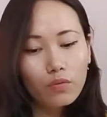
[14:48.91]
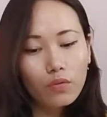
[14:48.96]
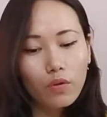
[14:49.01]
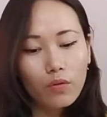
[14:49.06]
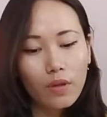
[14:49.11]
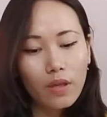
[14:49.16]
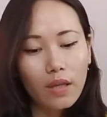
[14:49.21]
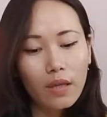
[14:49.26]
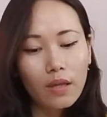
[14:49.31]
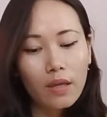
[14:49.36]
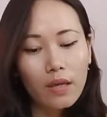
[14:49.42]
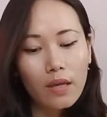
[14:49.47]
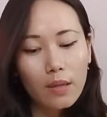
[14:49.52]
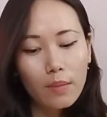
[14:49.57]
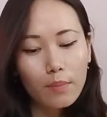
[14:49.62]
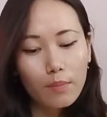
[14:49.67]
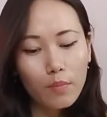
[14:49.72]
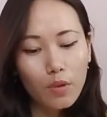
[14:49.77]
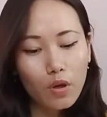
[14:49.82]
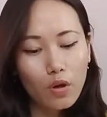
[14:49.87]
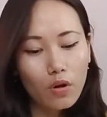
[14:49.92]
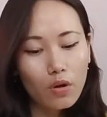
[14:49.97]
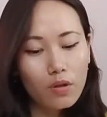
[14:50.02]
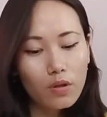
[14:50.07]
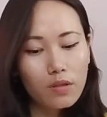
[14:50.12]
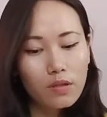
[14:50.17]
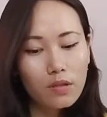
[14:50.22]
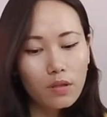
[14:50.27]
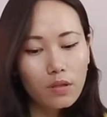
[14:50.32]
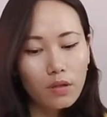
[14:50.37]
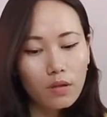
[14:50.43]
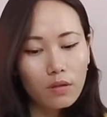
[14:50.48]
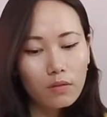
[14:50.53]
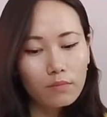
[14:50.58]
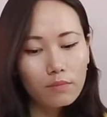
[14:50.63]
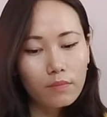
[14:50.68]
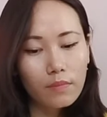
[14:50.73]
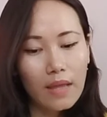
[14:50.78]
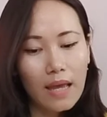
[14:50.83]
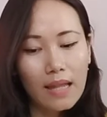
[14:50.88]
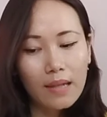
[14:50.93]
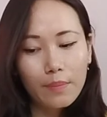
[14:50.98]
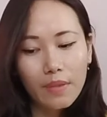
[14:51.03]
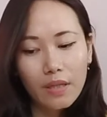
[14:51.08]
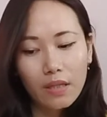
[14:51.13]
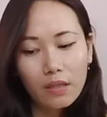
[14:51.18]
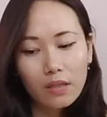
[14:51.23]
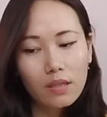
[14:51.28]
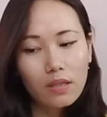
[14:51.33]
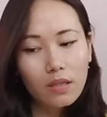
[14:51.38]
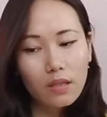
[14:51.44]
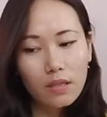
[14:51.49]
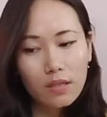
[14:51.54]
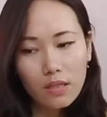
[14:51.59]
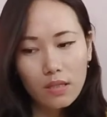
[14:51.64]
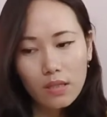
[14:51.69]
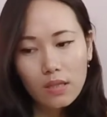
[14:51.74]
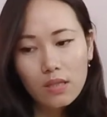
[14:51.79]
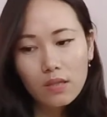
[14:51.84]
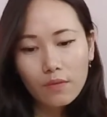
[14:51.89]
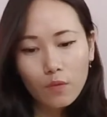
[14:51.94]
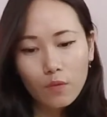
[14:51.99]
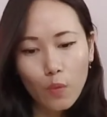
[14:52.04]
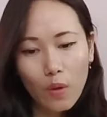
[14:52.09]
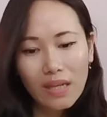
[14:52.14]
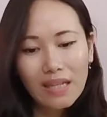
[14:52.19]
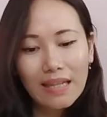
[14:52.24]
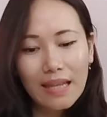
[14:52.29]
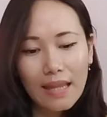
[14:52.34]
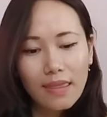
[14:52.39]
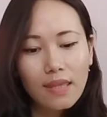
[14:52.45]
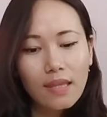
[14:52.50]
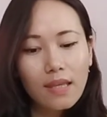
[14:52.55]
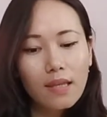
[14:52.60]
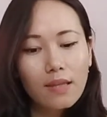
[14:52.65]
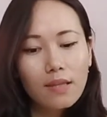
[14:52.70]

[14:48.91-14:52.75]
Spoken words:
Okay, because I'll make it's quite lengthy,